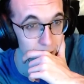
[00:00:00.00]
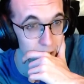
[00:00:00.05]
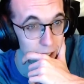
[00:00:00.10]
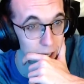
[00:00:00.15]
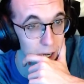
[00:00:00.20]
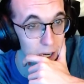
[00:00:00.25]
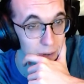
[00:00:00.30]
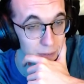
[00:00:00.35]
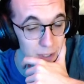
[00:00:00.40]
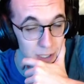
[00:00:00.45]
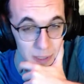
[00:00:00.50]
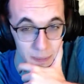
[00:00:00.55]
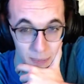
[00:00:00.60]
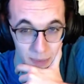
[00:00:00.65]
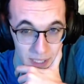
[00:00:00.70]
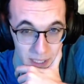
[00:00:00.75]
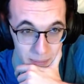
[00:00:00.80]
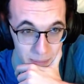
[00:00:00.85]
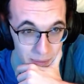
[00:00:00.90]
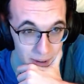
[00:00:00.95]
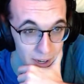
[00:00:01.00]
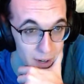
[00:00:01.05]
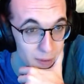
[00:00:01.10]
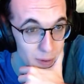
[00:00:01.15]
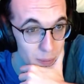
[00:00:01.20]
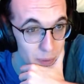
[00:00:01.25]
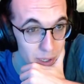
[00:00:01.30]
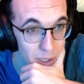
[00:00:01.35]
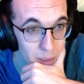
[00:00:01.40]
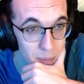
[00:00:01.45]

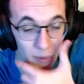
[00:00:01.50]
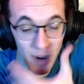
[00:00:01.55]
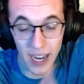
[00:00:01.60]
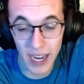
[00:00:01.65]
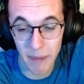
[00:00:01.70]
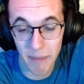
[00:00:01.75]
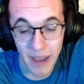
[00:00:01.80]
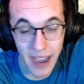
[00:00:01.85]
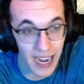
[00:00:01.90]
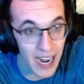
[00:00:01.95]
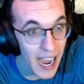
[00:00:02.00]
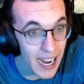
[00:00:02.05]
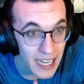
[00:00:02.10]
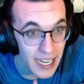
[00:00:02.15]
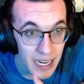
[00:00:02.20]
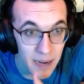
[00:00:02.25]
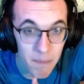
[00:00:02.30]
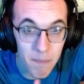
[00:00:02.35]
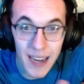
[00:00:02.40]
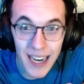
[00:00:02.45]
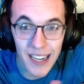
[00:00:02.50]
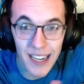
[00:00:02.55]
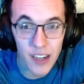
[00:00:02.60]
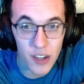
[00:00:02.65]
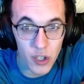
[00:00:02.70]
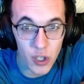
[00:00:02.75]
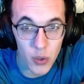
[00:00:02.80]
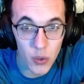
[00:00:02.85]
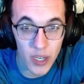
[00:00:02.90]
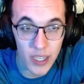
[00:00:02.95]
Over winter break, man. I didn't mean to
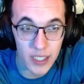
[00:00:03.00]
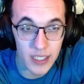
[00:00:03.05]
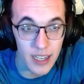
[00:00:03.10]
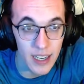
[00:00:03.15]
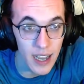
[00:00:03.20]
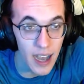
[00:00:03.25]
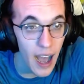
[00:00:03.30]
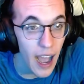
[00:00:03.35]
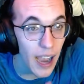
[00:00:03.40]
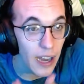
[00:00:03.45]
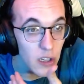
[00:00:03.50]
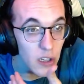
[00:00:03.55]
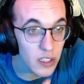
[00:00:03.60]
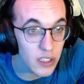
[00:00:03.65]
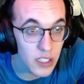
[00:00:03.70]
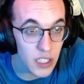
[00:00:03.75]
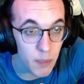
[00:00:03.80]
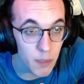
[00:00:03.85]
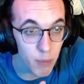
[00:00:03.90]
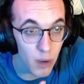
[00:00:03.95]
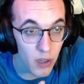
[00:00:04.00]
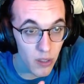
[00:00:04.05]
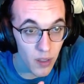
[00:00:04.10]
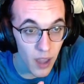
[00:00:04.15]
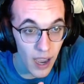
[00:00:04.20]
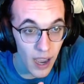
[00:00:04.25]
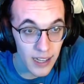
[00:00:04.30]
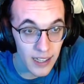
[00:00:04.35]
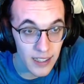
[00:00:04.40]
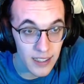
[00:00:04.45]
do it. I looked it up
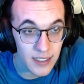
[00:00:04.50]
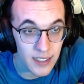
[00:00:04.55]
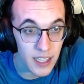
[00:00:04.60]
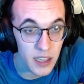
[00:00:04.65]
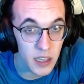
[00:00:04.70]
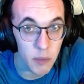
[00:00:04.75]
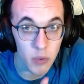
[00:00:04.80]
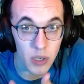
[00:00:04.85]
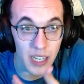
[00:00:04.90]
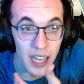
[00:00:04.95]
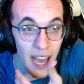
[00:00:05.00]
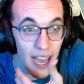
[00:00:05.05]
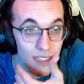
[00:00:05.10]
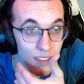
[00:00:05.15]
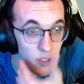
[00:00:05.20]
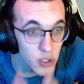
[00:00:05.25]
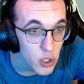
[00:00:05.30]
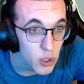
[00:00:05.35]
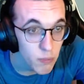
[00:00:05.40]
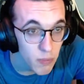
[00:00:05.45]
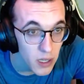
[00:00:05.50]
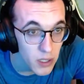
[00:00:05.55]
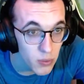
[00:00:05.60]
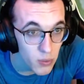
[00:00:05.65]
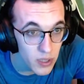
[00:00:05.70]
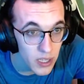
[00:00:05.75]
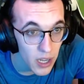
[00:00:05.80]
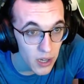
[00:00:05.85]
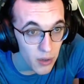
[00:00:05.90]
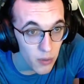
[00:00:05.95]
online and it said they would last 2 months
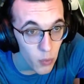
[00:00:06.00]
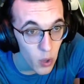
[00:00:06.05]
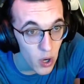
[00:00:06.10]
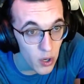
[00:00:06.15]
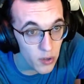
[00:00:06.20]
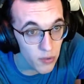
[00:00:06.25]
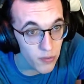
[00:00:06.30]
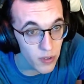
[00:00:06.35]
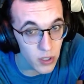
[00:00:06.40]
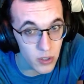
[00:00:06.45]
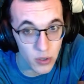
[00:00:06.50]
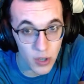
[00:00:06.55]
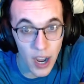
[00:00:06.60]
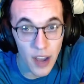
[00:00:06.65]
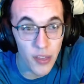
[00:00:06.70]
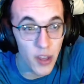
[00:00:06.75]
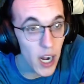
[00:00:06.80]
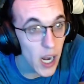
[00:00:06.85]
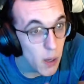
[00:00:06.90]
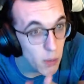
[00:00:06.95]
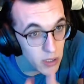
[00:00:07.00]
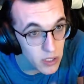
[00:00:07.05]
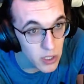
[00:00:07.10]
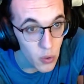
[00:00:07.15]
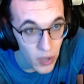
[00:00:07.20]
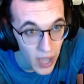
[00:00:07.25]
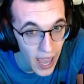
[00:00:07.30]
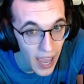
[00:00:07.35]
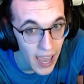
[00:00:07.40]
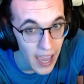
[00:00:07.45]
without a water filter. I thought I was
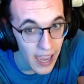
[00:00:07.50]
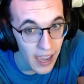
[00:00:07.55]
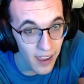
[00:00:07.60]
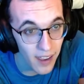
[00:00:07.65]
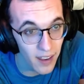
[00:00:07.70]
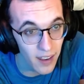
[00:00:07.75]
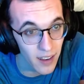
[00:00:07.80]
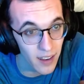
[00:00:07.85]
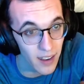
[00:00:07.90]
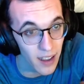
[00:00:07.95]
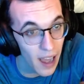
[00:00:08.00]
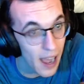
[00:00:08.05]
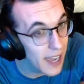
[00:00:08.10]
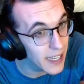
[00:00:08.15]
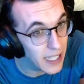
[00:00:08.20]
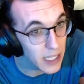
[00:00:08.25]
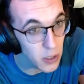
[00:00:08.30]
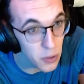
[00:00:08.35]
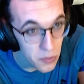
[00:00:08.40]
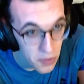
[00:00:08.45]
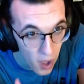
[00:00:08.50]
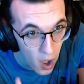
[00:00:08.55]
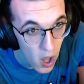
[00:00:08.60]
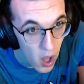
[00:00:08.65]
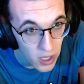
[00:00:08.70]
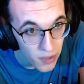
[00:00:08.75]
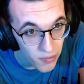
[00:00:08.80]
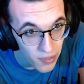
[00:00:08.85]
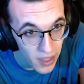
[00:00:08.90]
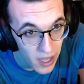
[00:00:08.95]
okay. I killed
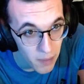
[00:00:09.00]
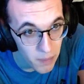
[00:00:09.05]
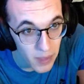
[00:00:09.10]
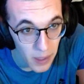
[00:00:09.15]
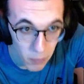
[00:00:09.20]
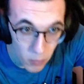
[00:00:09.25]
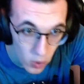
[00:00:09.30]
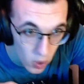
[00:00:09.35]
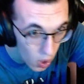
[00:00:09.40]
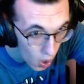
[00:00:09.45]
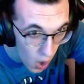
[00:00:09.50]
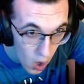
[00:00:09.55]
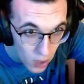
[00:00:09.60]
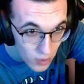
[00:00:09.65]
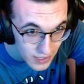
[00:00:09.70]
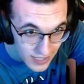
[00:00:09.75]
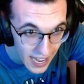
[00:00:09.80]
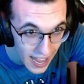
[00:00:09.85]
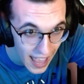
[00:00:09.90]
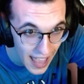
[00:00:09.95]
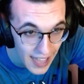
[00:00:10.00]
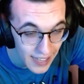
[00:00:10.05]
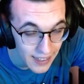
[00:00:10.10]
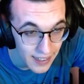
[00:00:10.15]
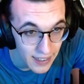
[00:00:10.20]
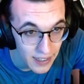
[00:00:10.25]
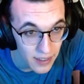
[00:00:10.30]
all of them. They were all dead.